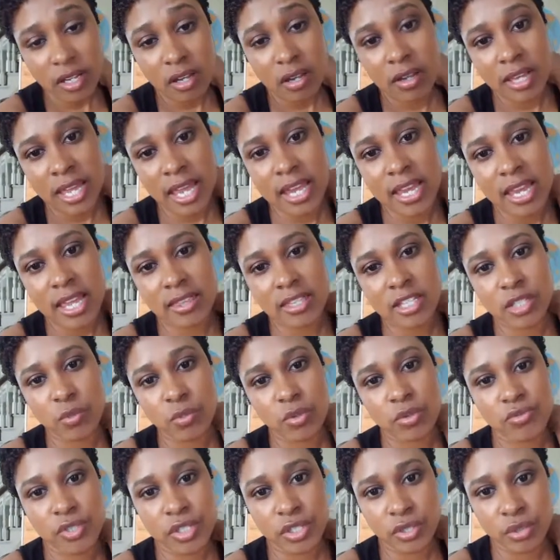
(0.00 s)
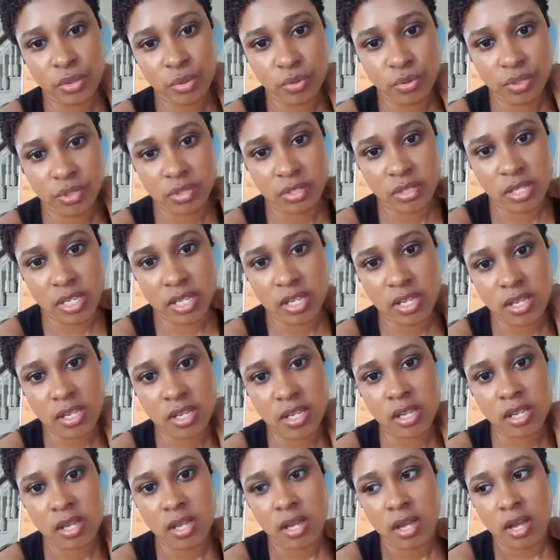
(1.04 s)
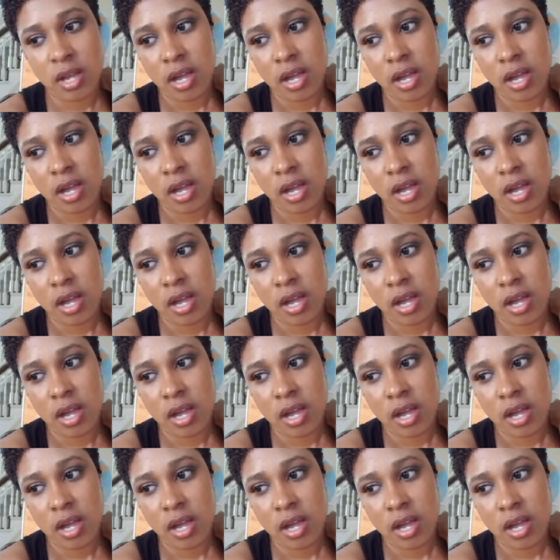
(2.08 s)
Okay, and this would reduce the